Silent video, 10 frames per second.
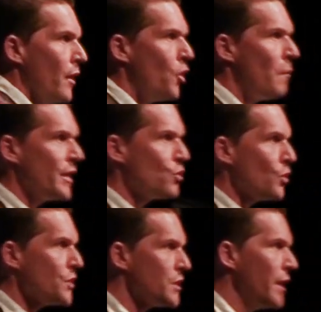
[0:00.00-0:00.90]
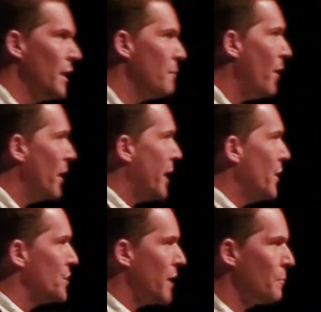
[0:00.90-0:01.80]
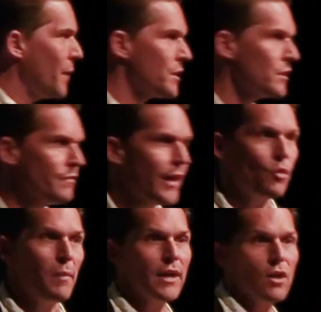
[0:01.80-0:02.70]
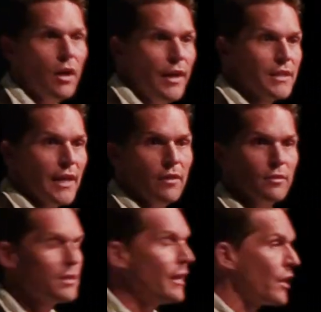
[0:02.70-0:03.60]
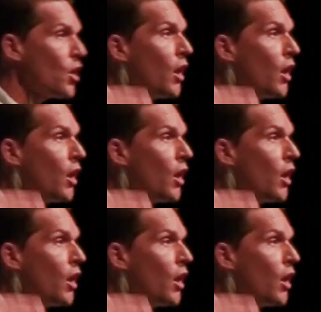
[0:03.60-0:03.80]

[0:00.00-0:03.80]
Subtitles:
Oh, my daughter's getting married. Can you take pictures of that? Or my colleague's getting a